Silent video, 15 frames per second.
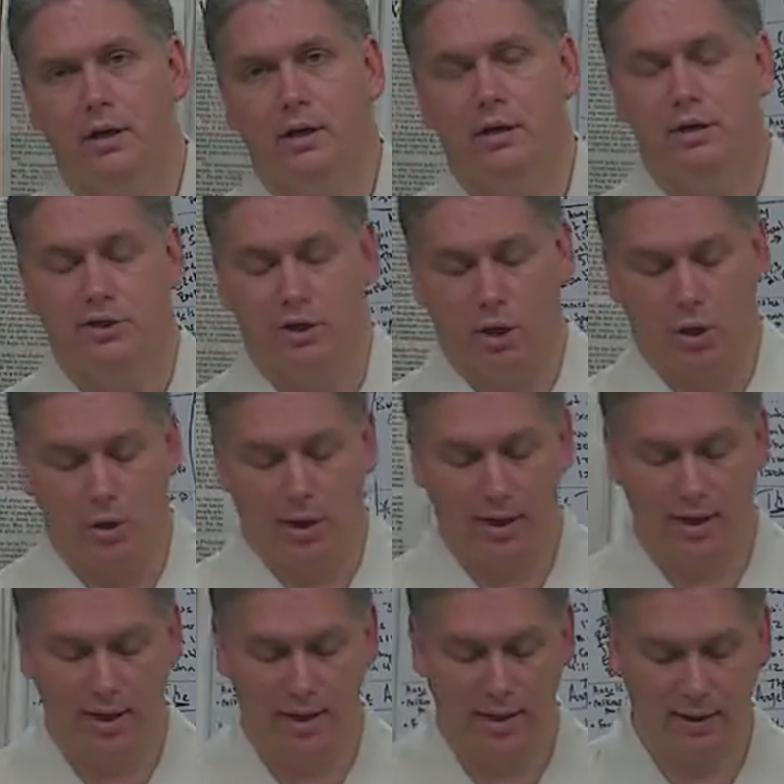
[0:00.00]
So
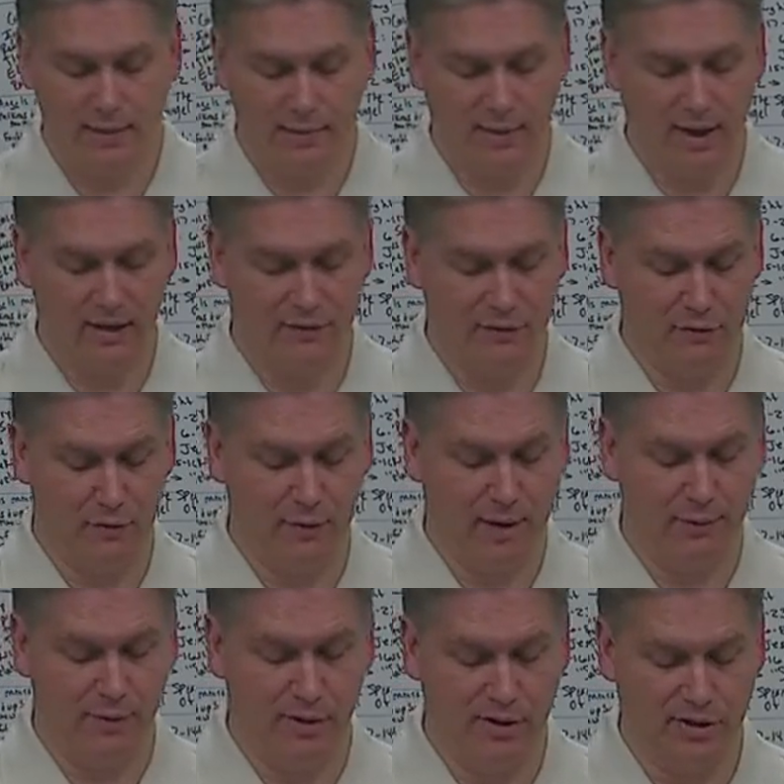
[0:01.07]
if you
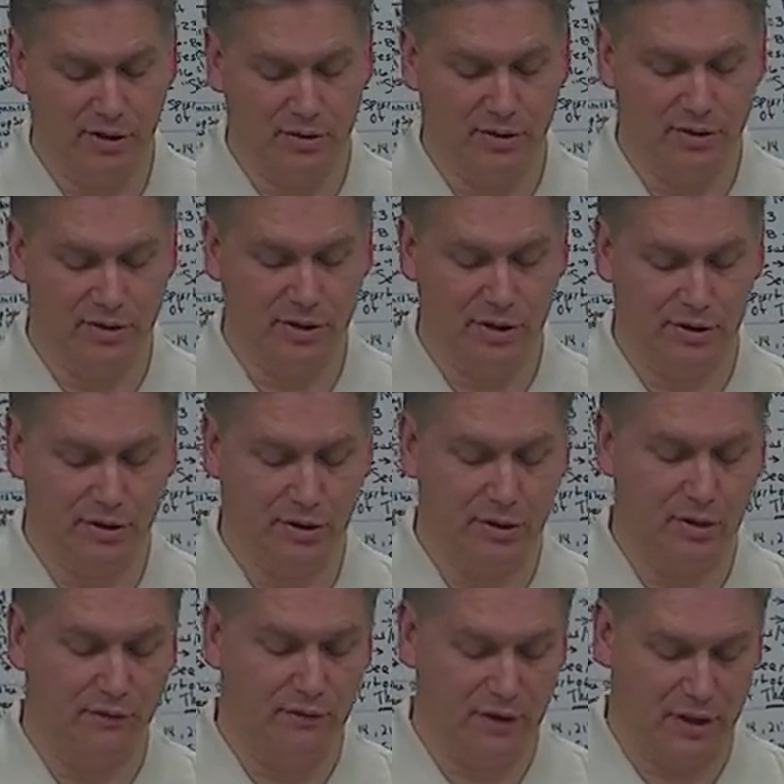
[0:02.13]
remember, so there's, there's two
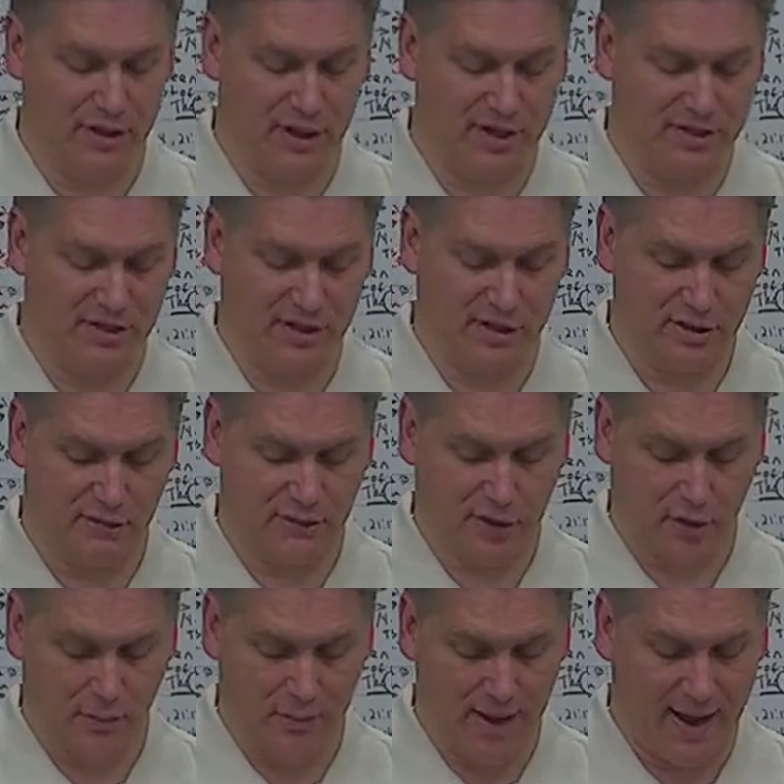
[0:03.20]
different thes there. So if you
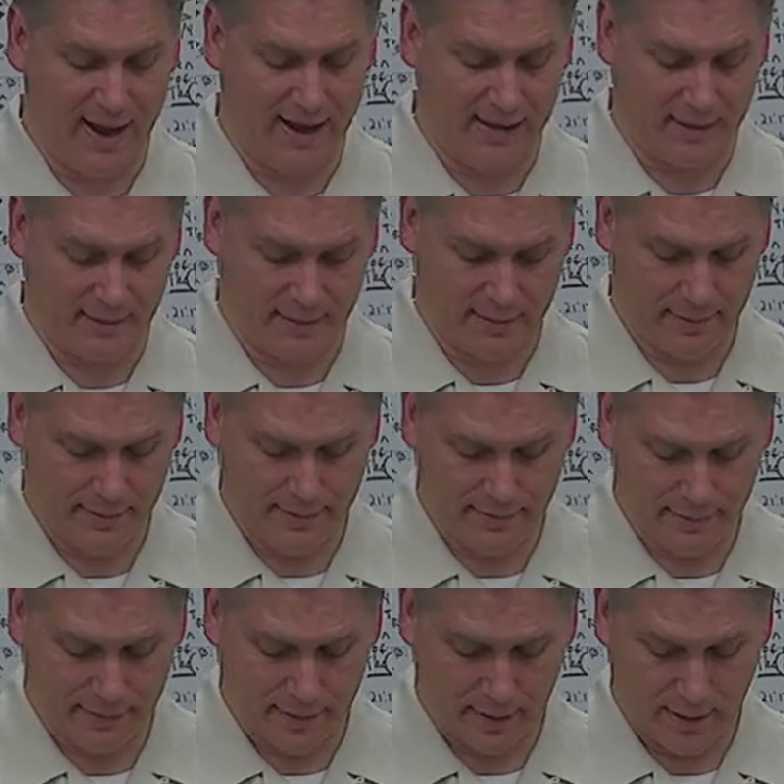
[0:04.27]
go back,
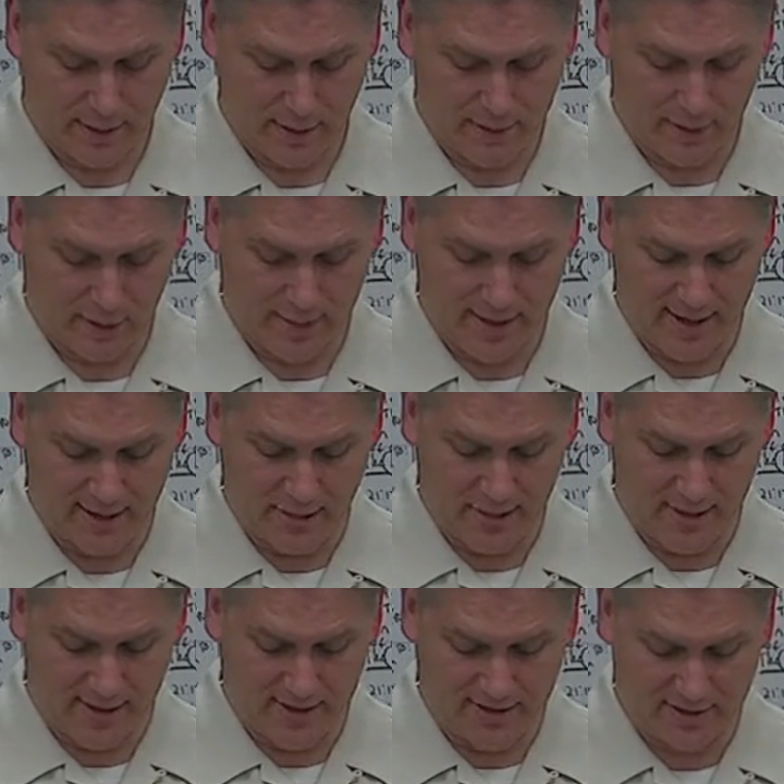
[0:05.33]
if you go back to
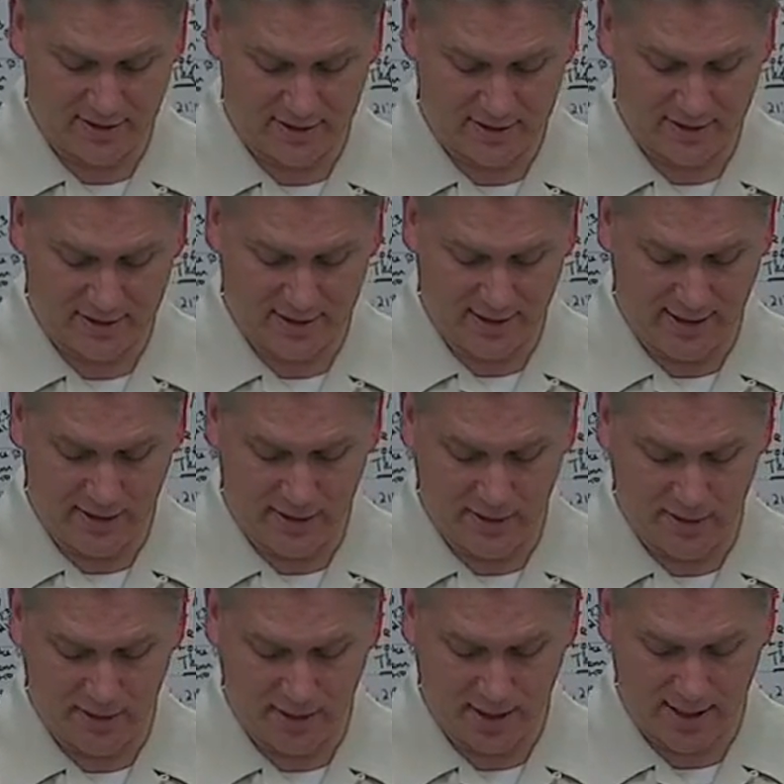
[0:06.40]
page 10 in
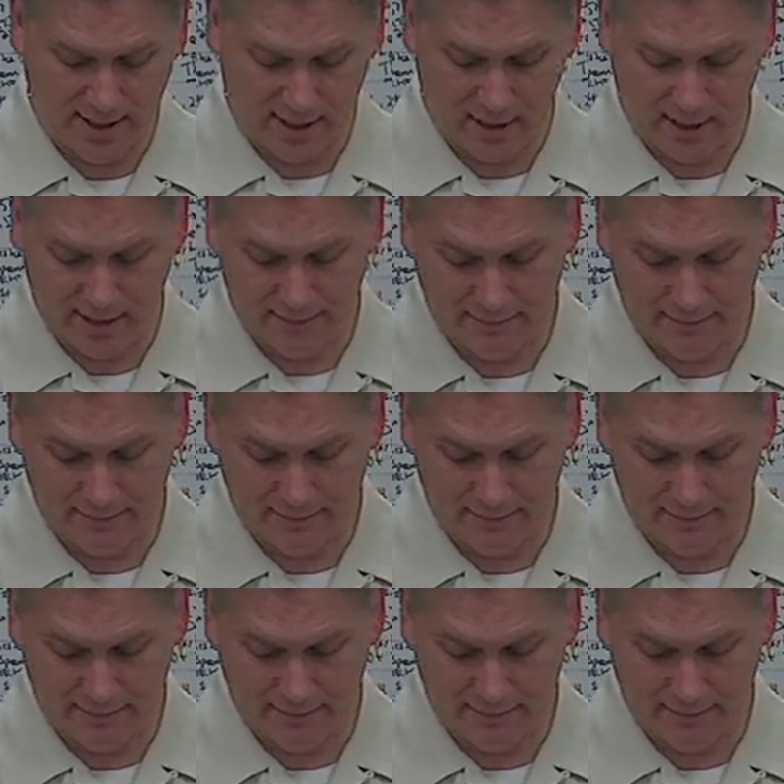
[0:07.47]
your Diaglott,